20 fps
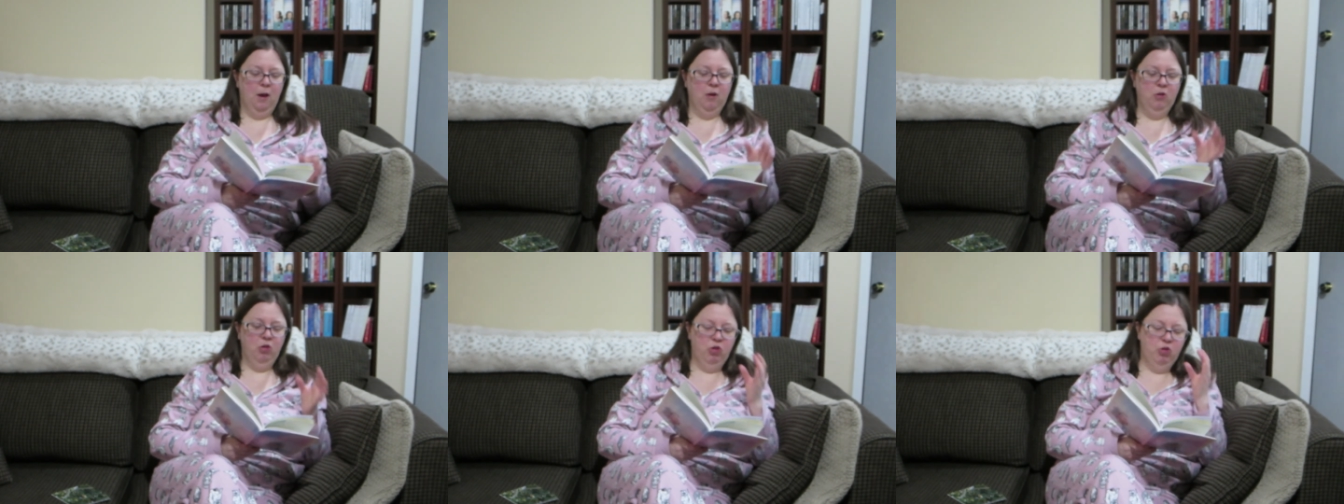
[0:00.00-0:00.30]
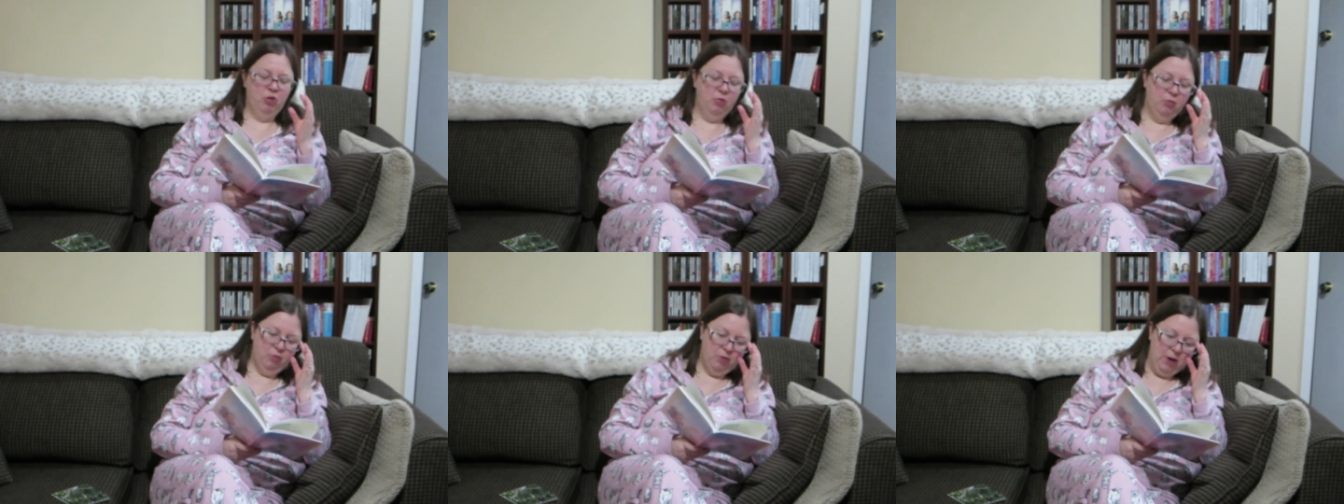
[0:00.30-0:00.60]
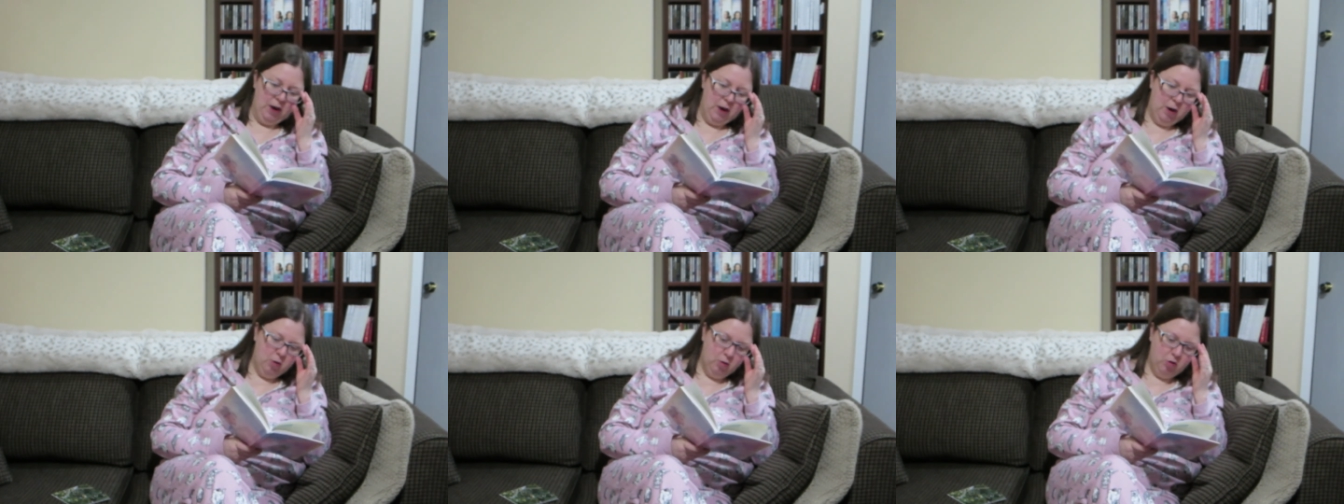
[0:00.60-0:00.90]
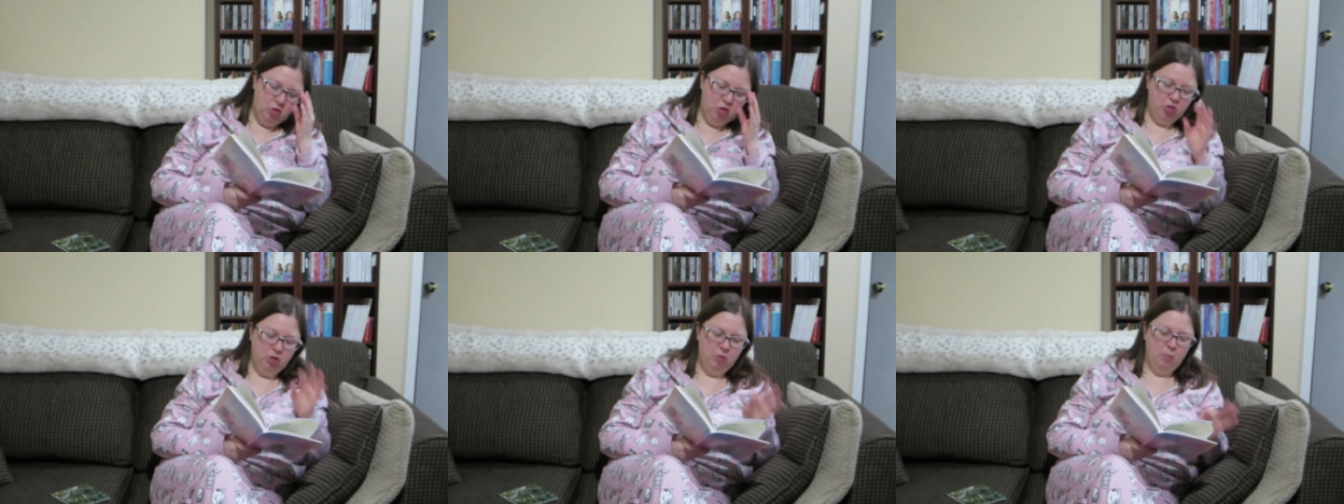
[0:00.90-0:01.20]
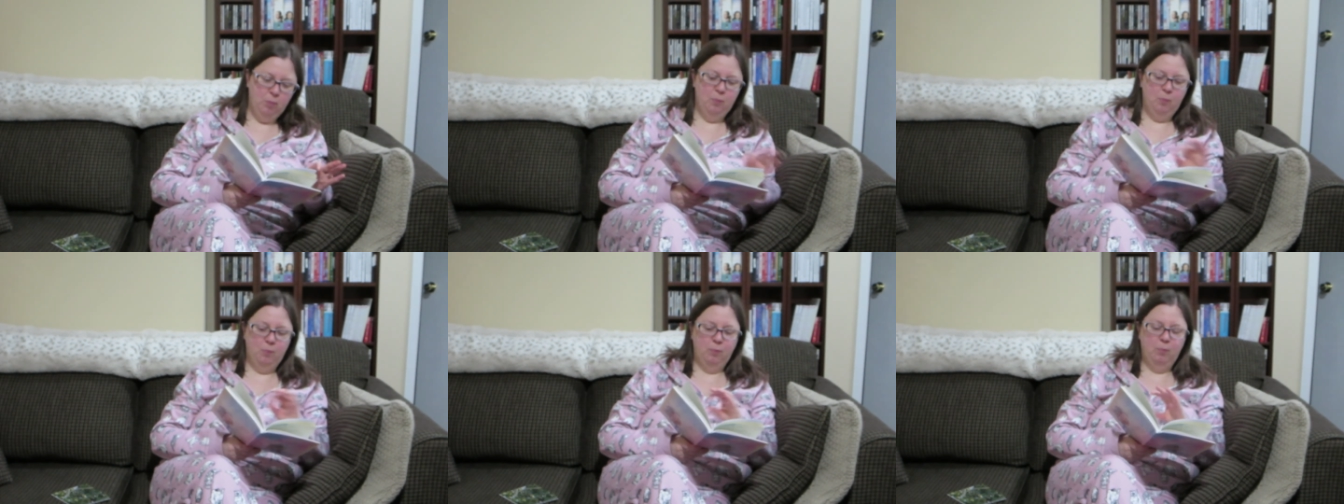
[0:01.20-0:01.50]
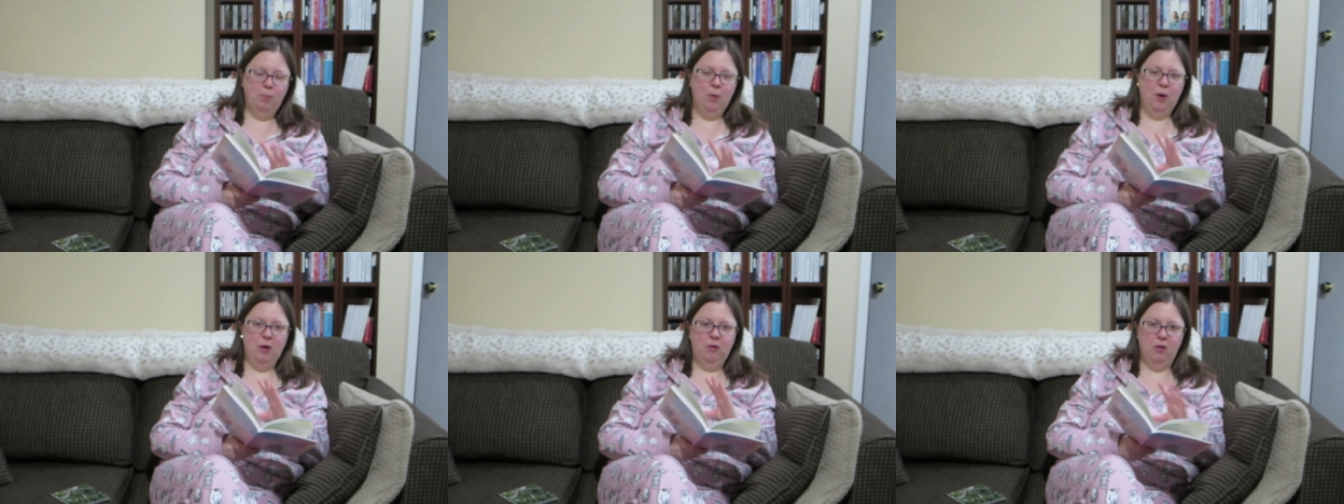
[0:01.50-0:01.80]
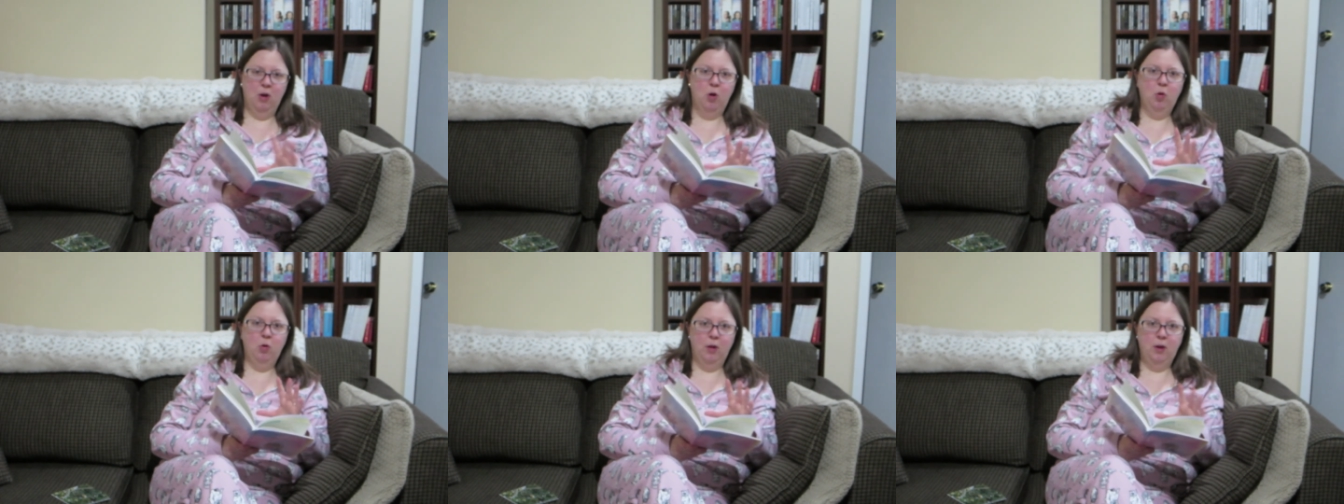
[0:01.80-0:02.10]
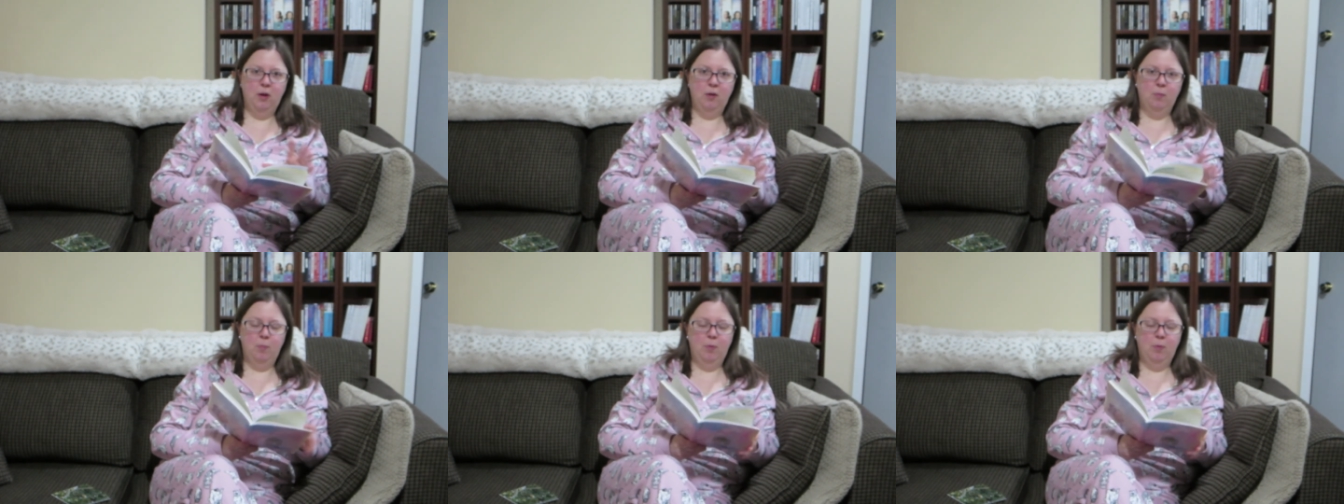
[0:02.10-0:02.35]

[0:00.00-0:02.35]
she found she picked out like